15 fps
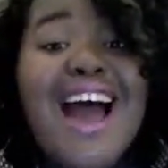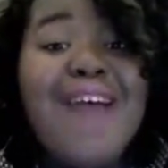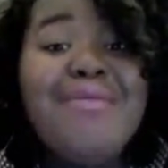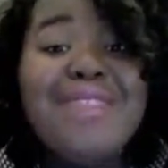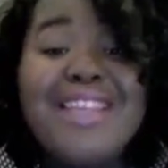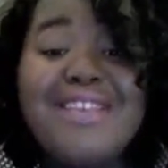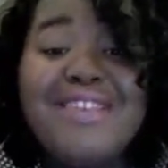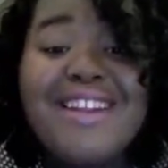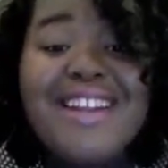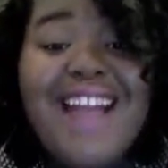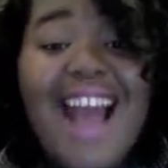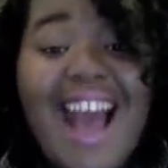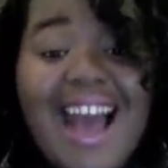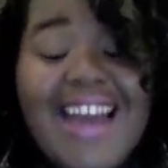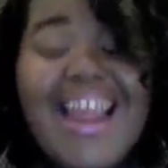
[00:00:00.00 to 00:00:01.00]
I believe in
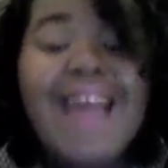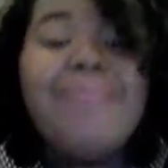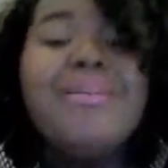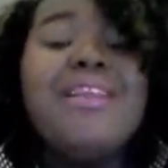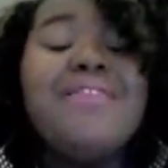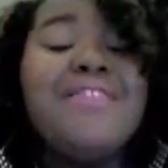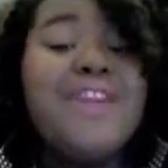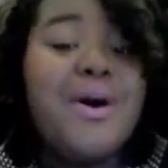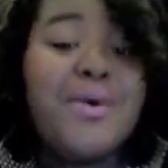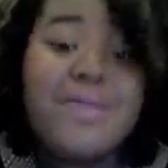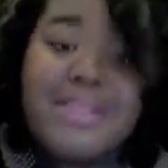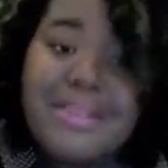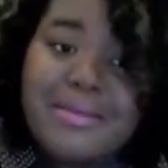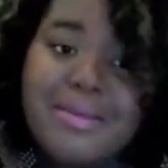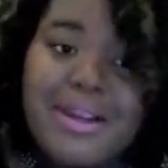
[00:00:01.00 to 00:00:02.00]
God. I believe in the
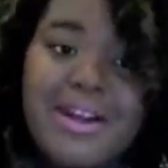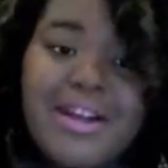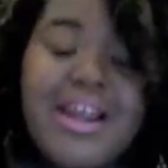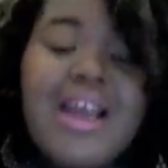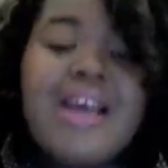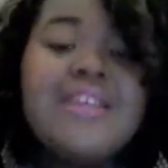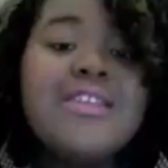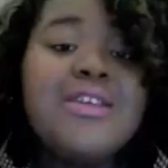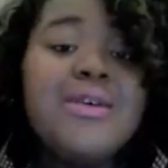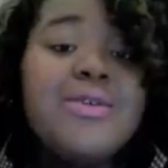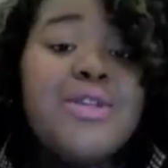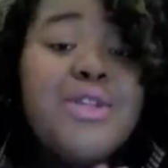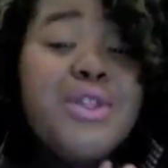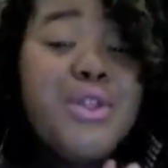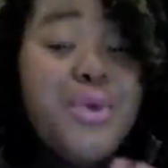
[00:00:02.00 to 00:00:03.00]
Holy Spirit.
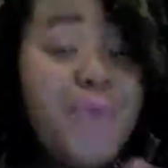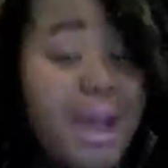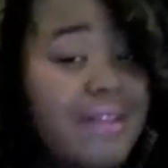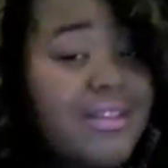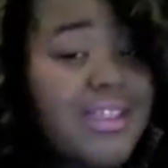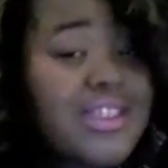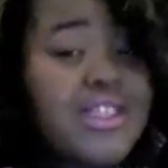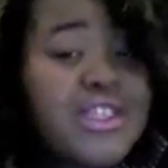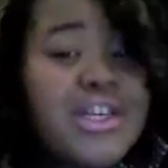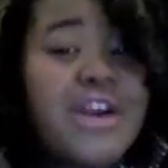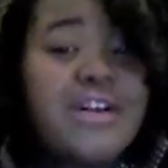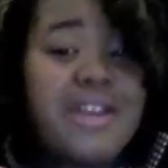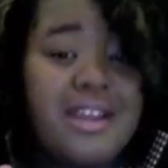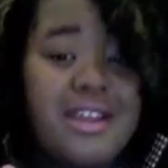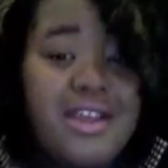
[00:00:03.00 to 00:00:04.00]
So throughout this
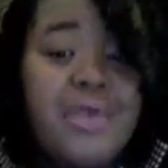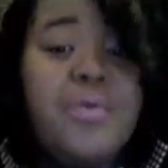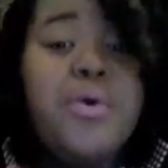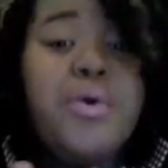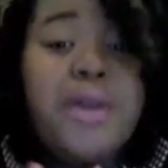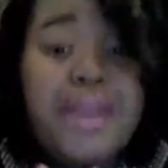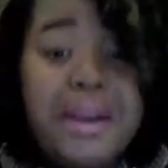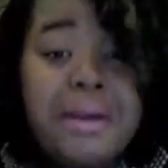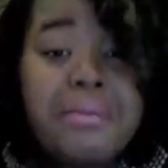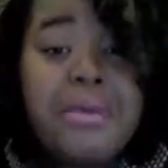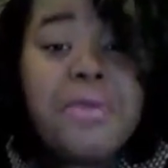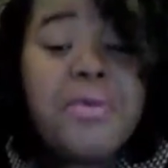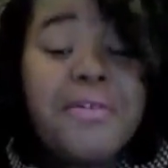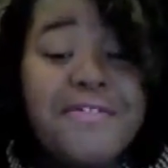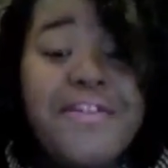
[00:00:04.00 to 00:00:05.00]
journey, you will hear
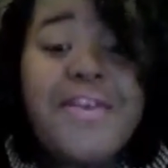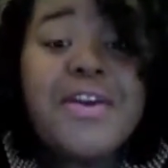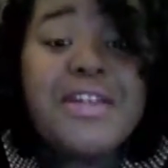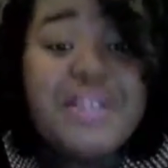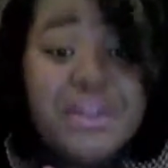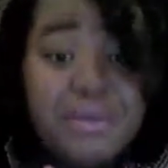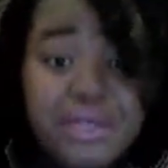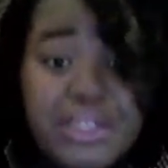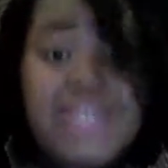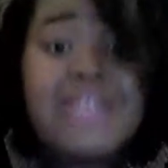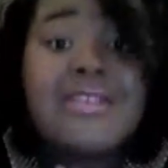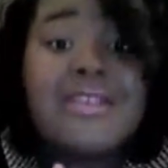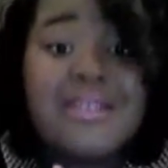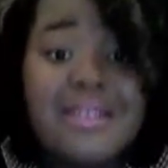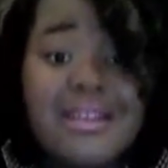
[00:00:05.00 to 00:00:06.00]
me referring to
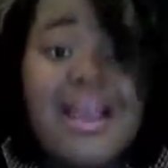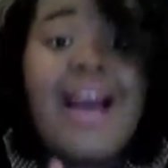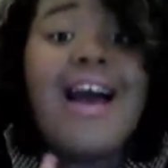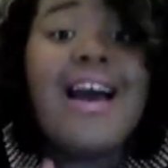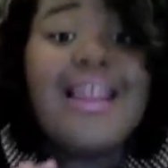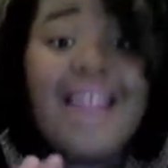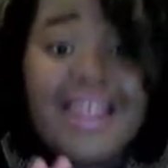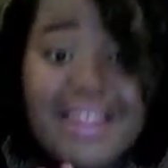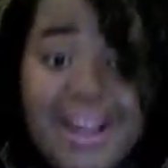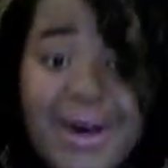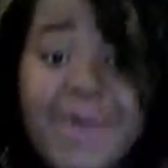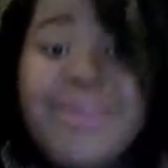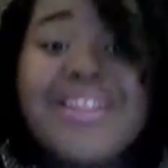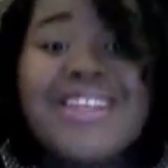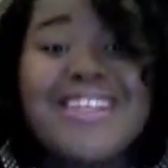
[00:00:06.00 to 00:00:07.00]
Jesus, God, and
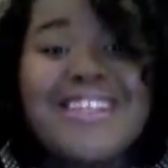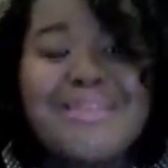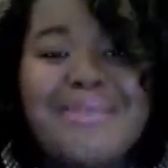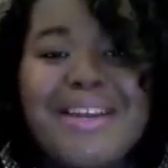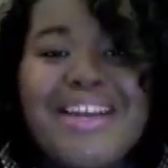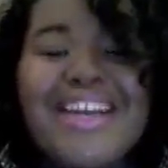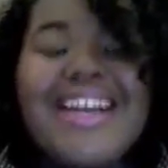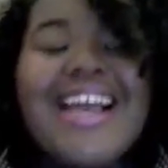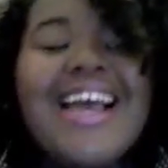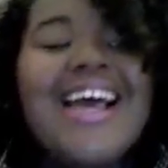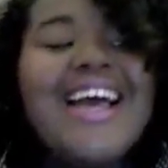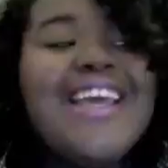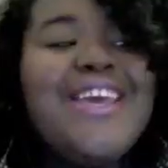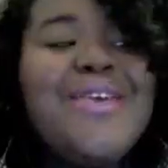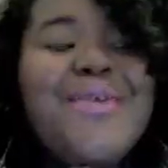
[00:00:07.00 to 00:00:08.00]
the Holy Spirit.
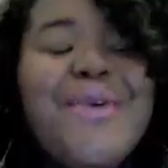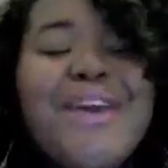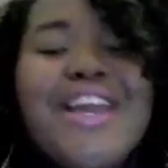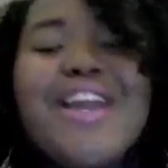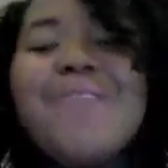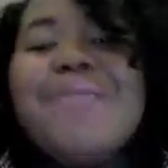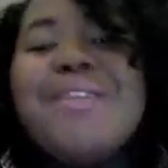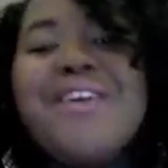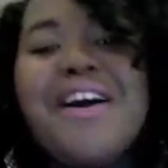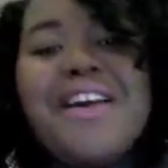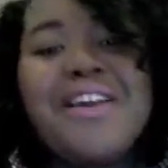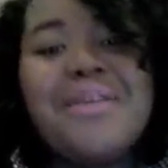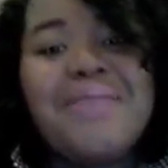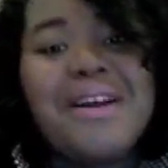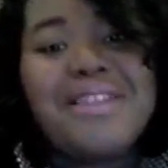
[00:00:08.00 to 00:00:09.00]
You will hear me
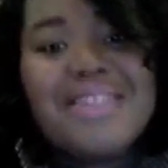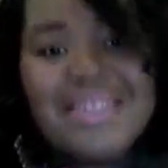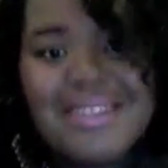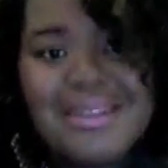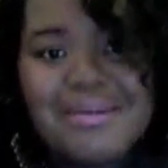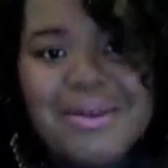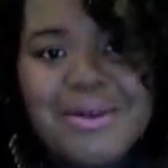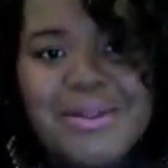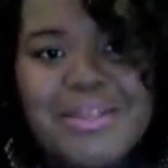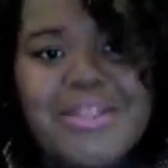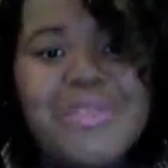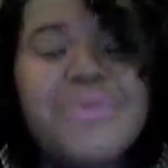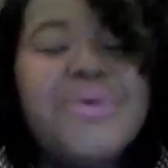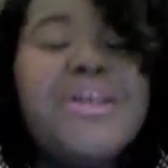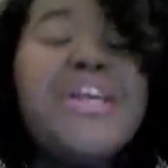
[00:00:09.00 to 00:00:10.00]
talking about
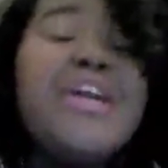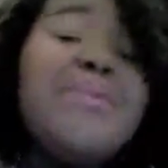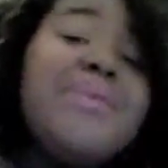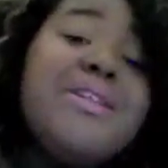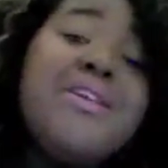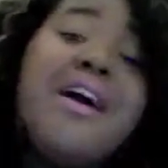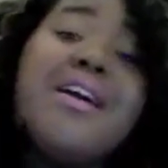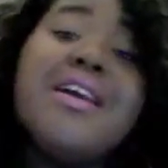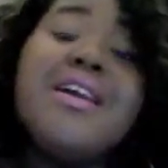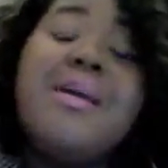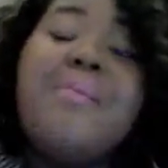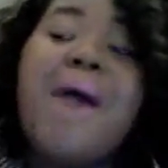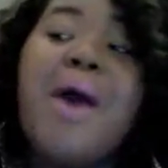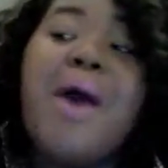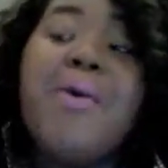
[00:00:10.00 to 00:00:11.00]
testimonies. You will hear me
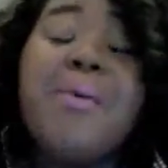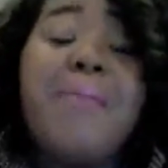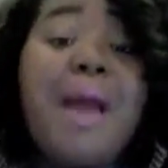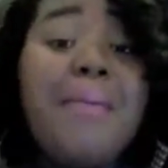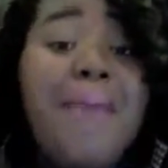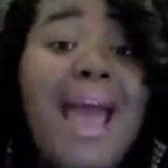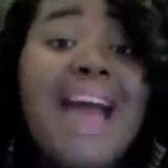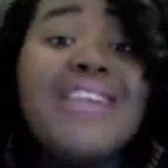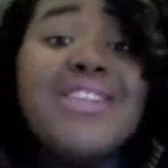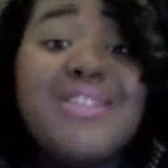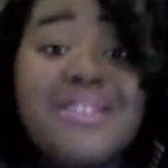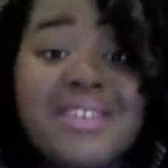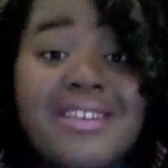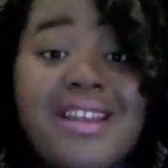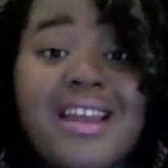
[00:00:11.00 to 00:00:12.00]
talking about what my
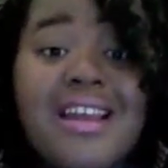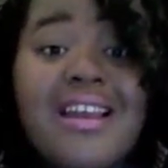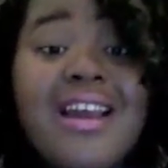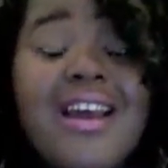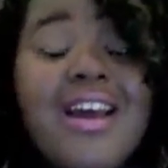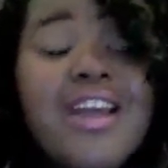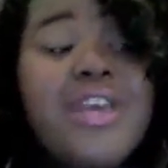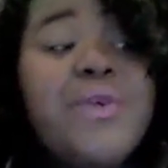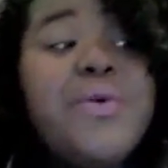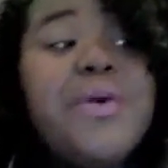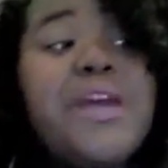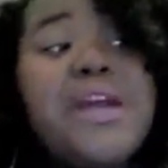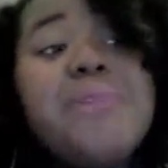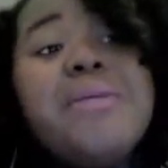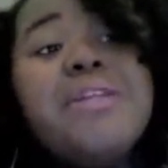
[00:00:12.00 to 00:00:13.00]
pastor said. You
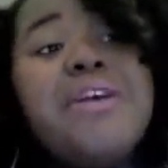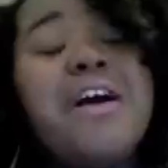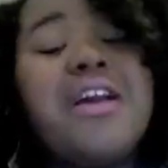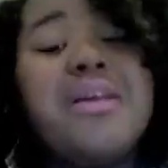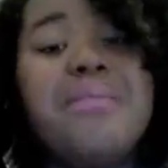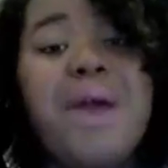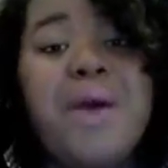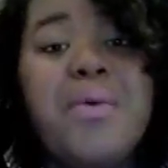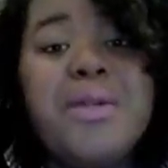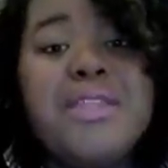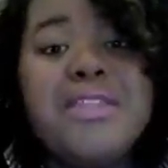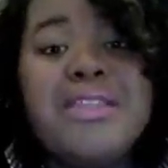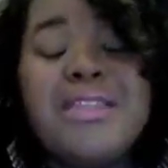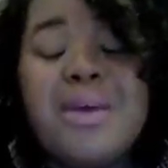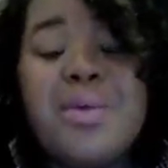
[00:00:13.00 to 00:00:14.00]
will hear me talking about
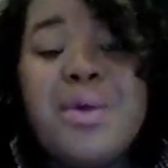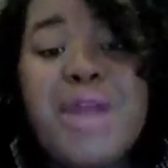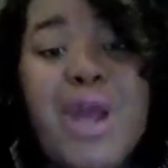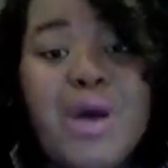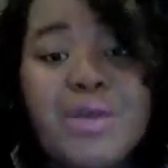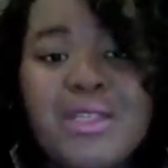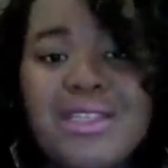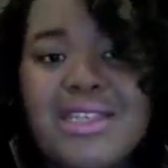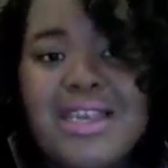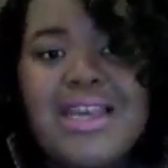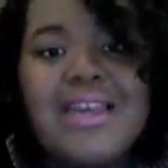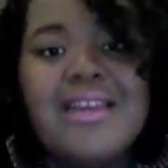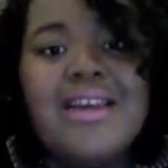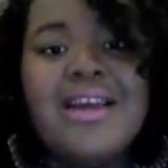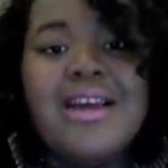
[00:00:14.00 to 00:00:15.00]
what someone else
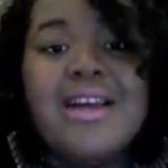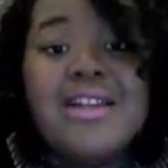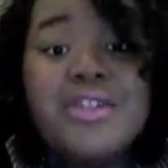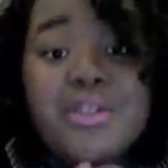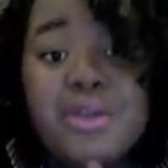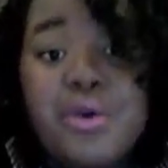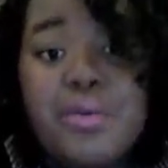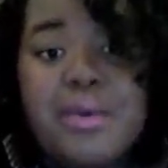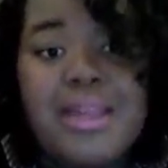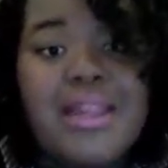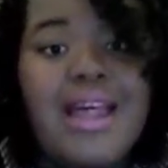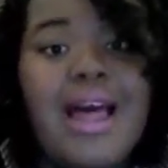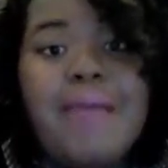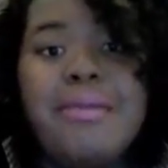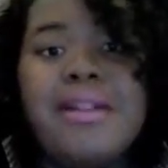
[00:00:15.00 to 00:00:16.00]
said to me
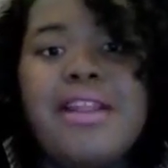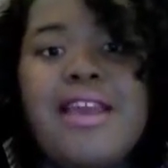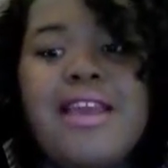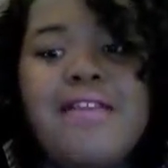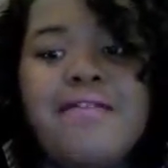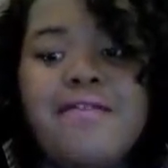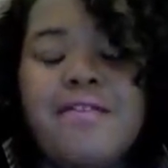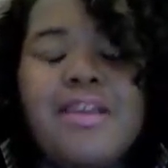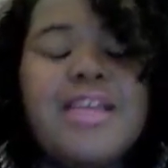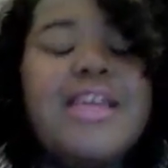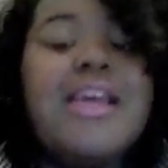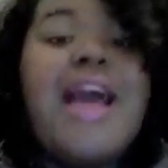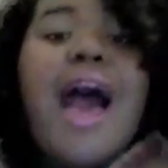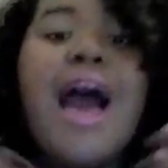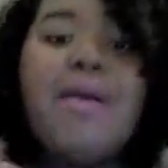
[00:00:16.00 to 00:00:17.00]
that I believe
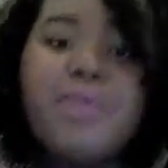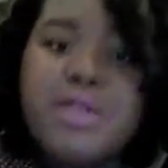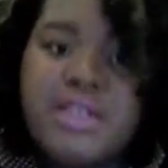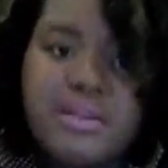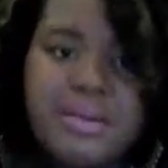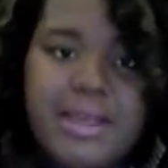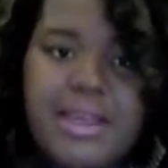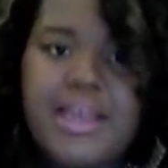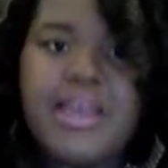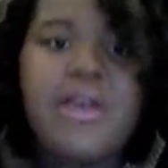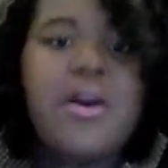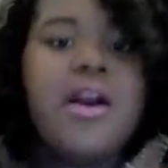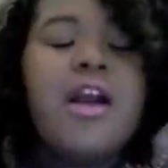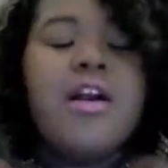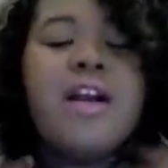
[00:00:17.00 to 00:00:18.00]
God was
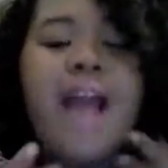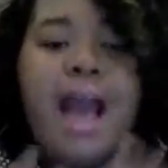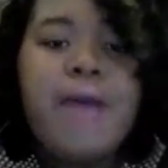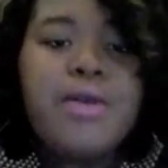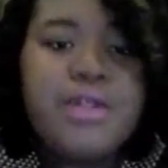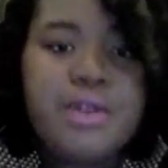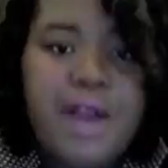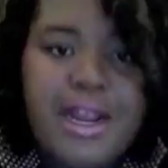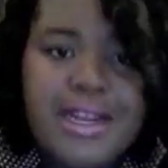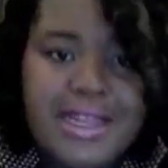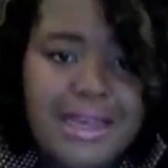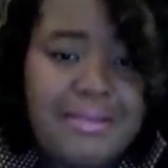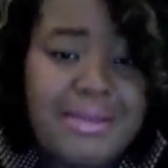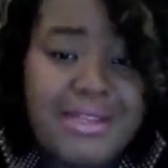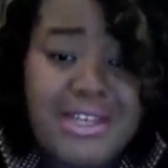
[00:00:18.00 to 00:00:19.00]
speaking, or God was trying
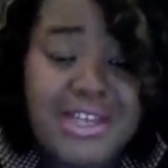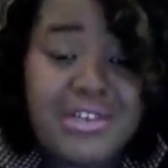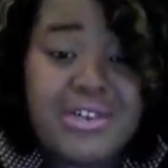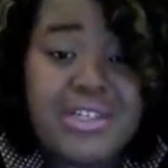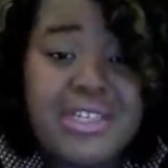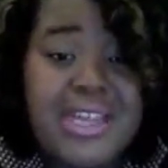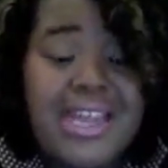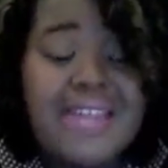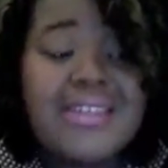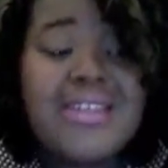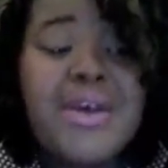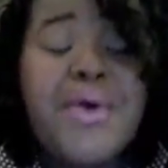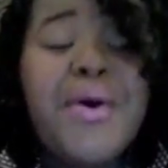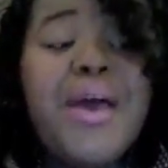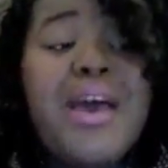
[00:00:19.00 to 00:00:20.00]
to get me to
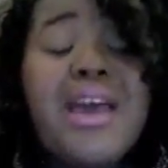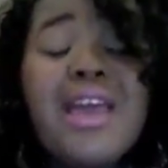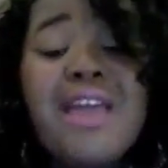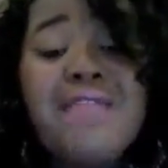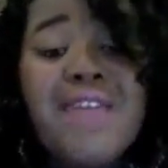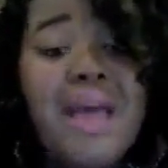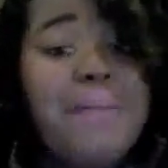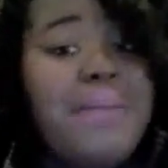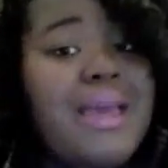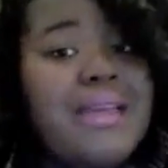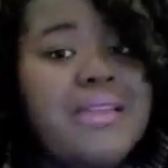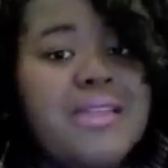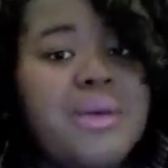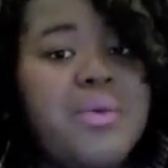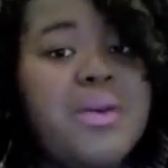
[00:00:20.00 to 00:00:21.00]
understand. So if that
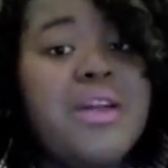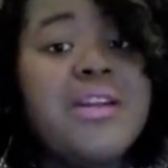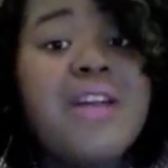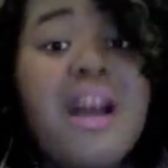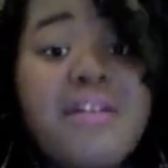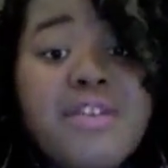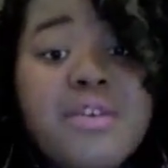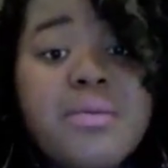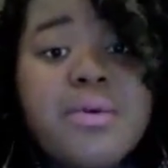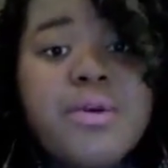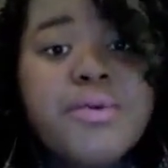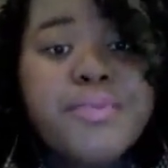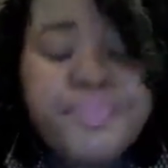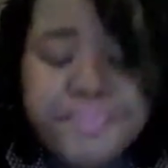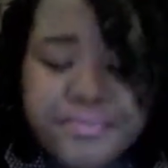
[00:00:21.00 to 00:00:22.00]
makes someone
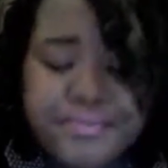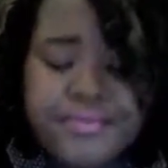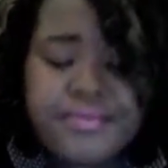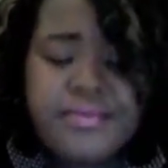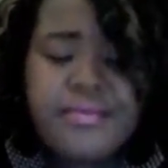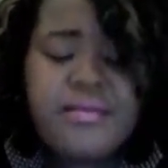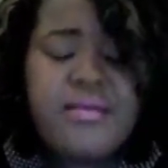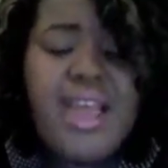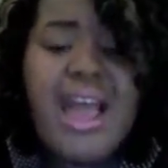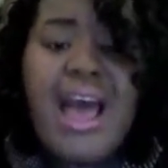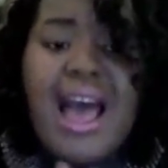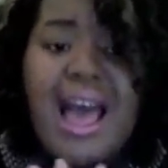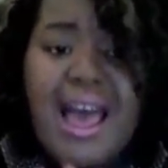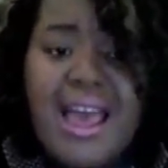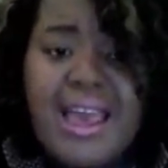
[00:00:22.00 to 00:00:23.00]
uncomfortable,
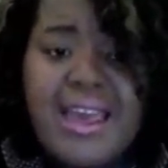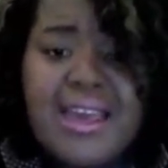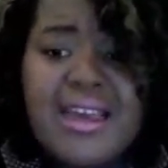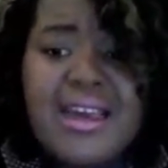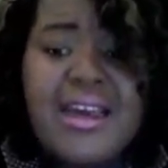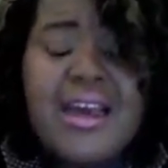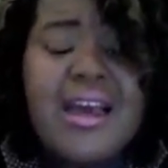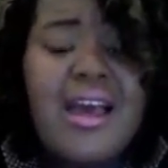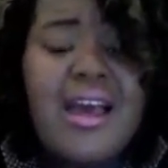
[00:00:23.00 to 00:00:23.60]
I